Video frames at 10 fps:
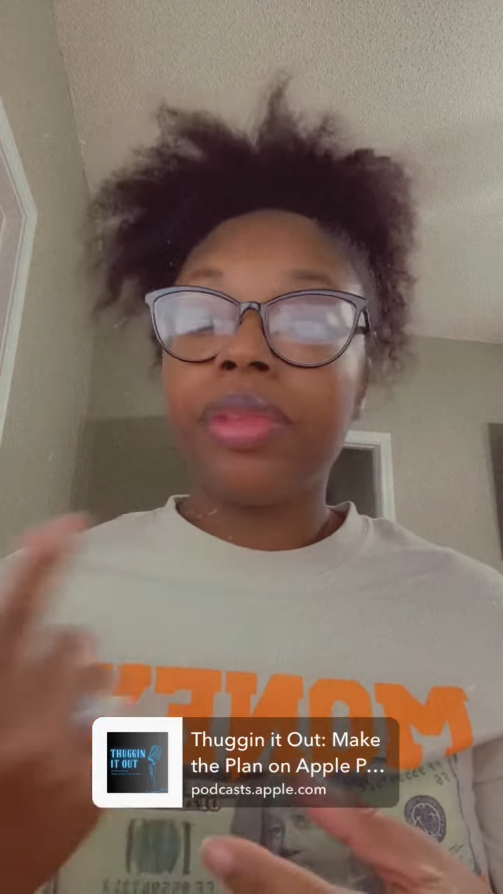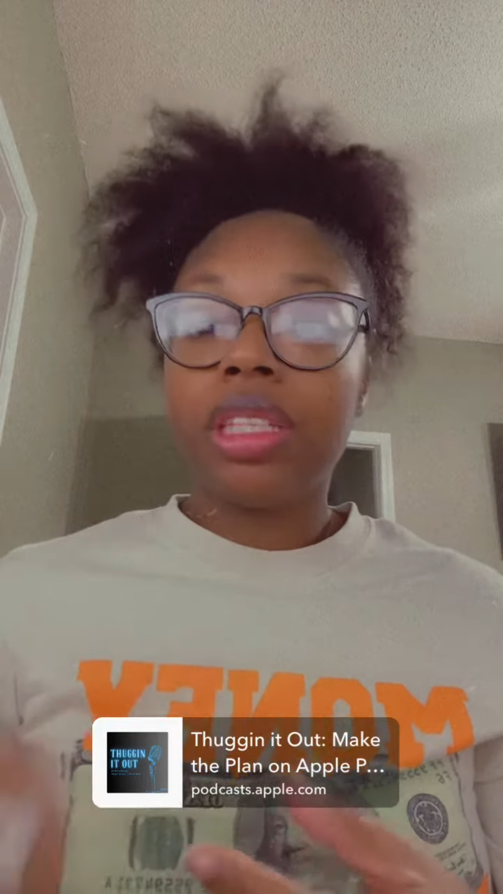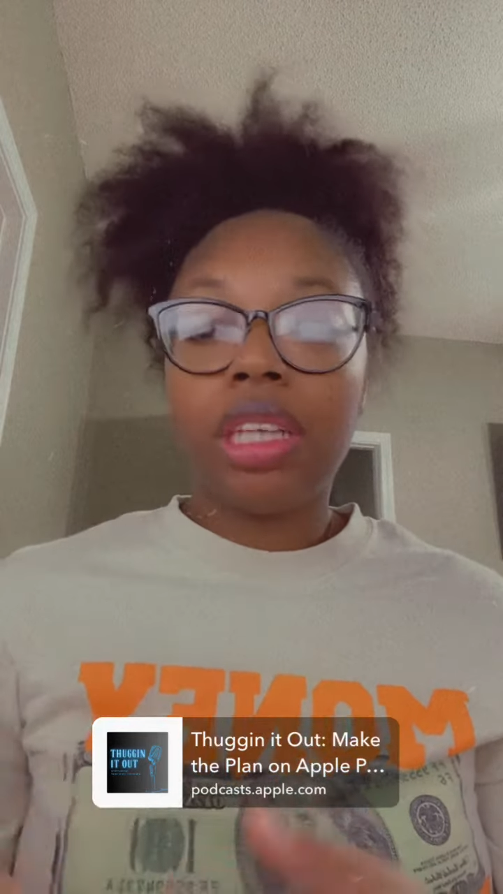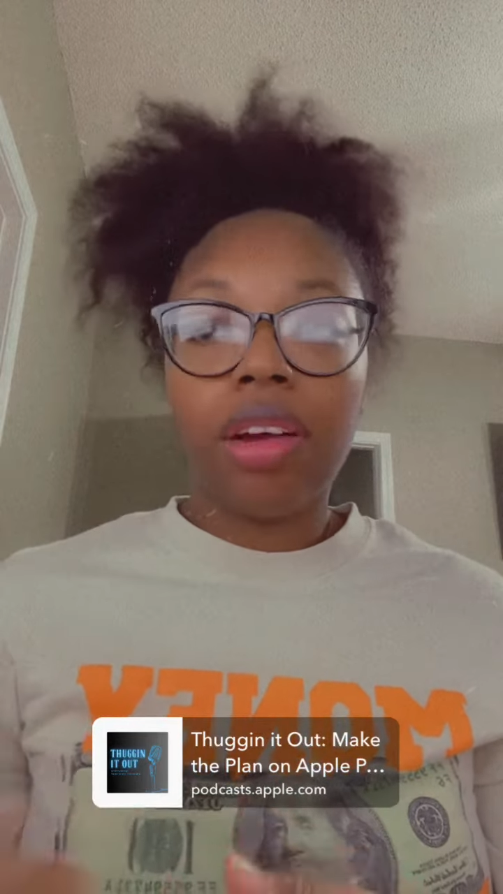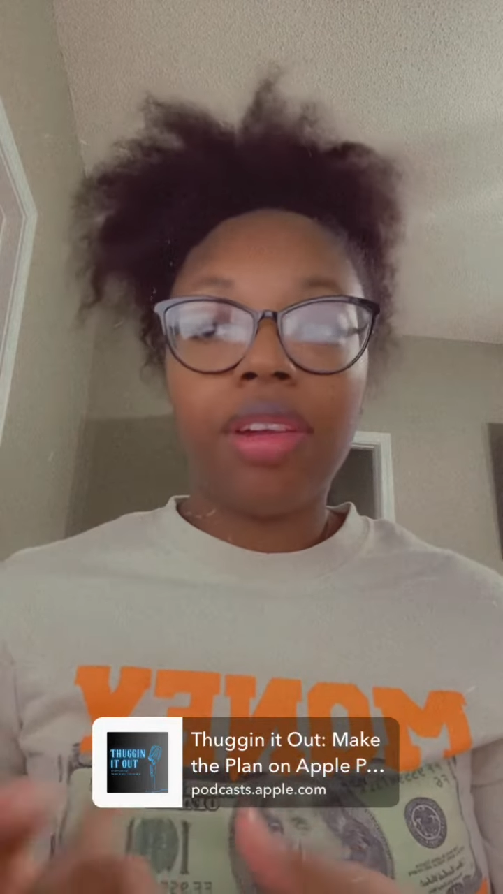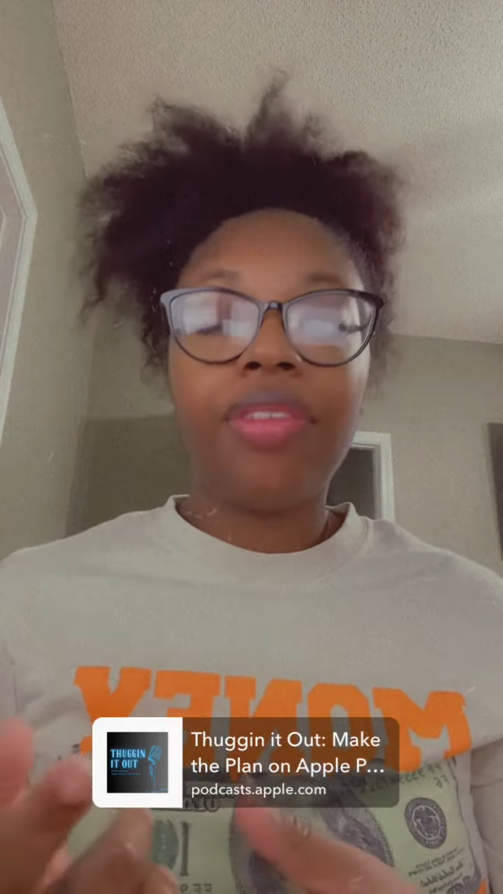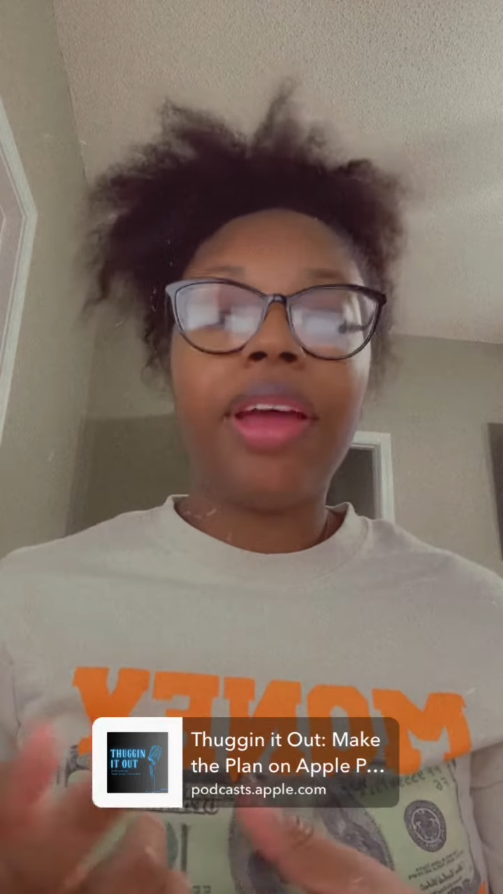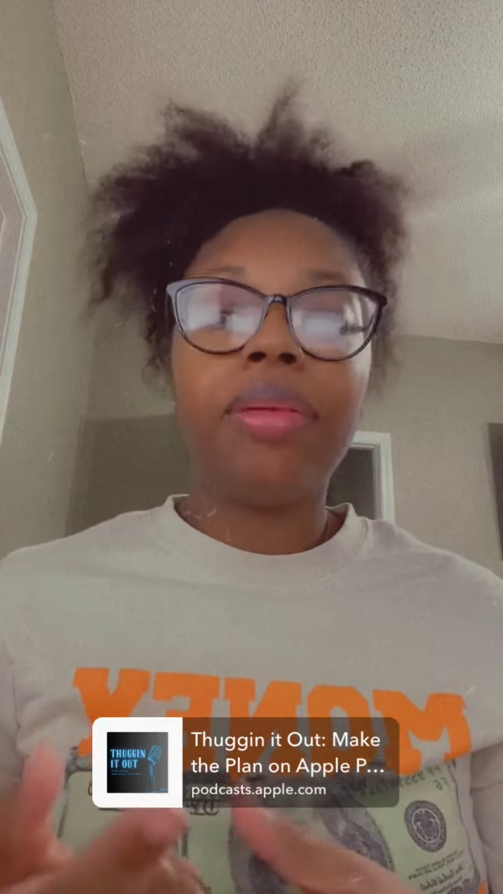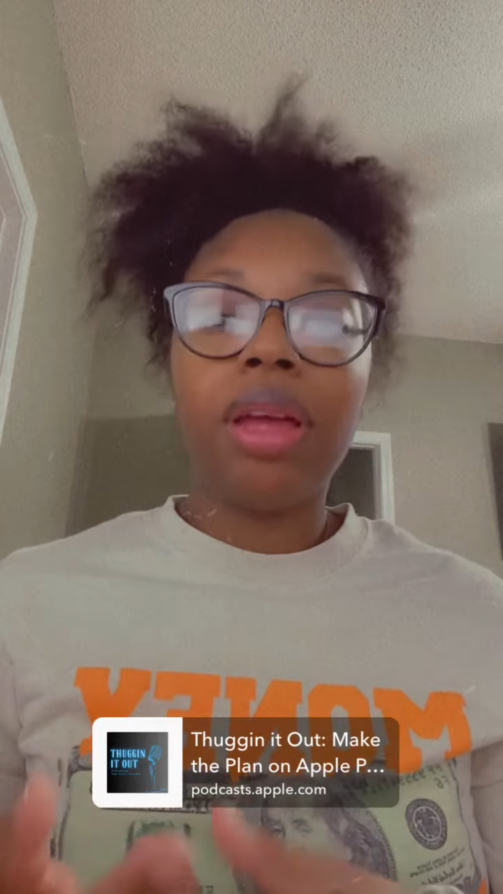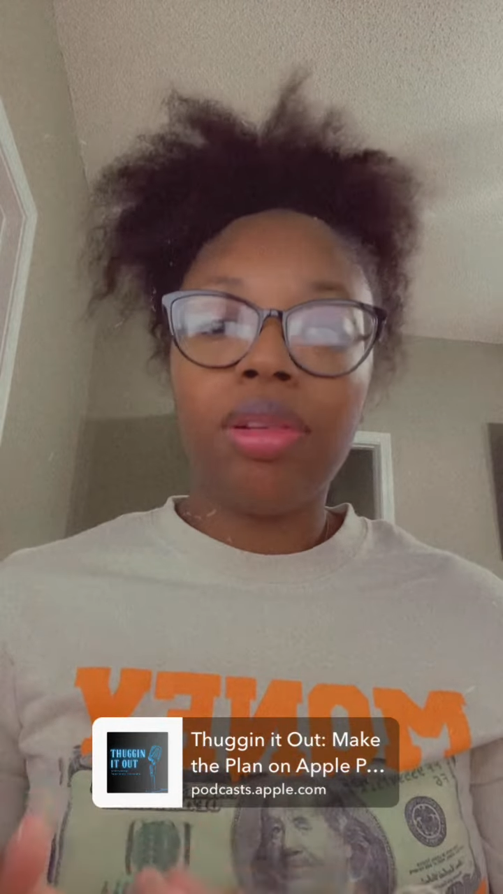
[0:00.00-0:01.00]
Talk of the
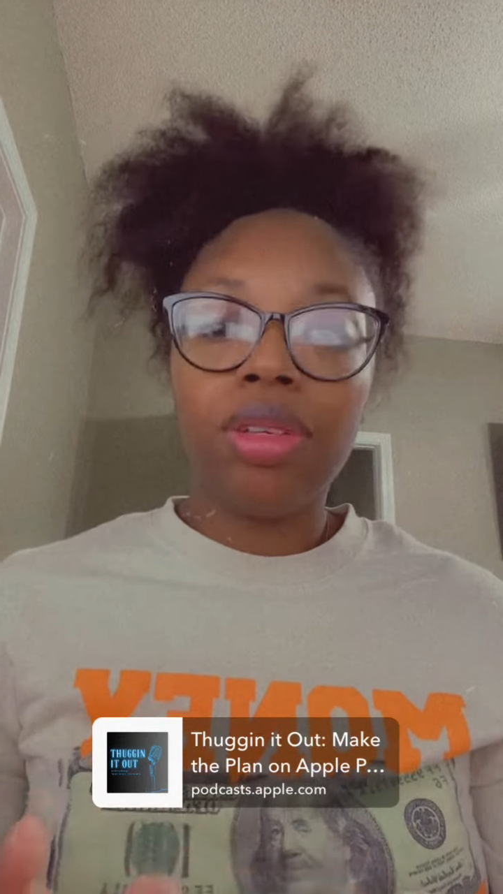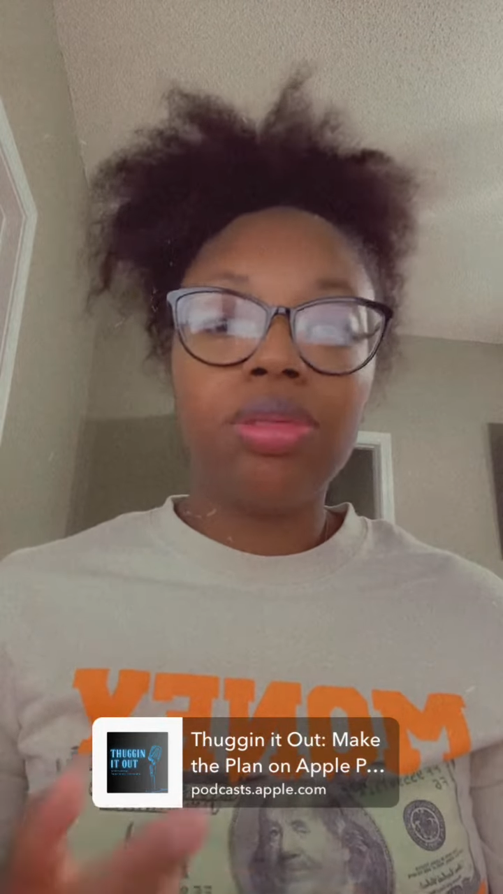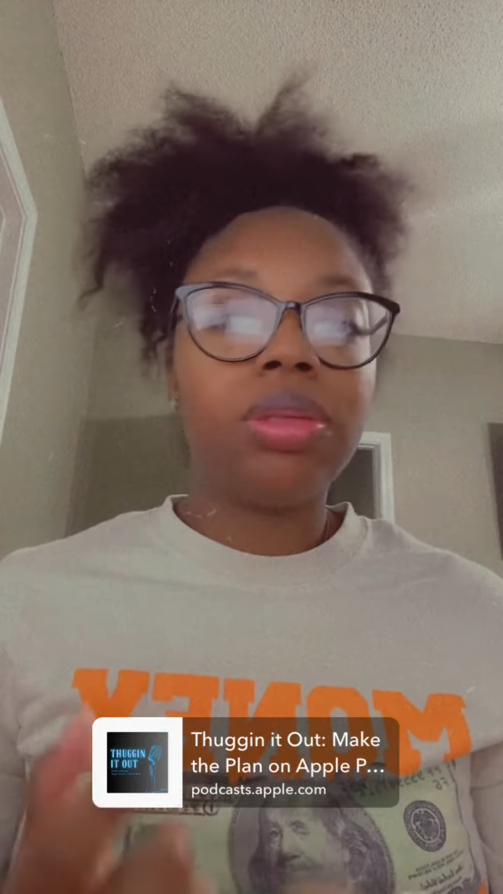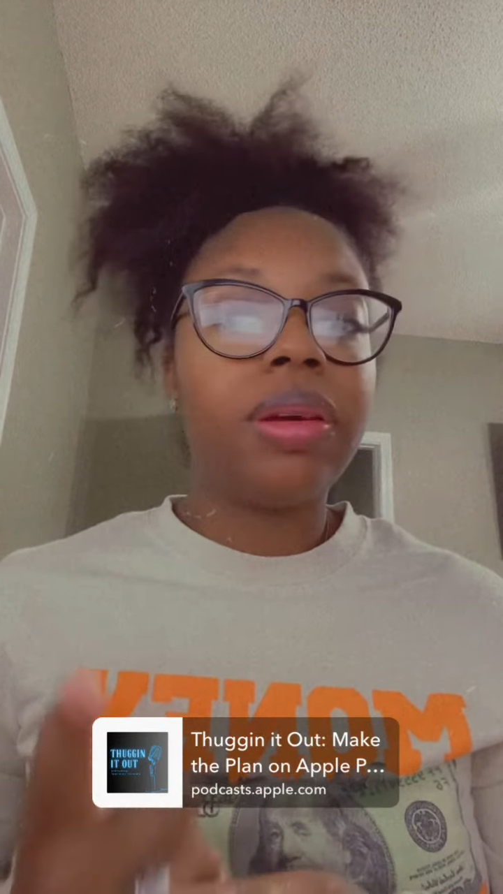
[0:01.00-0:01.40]
Family on YouTube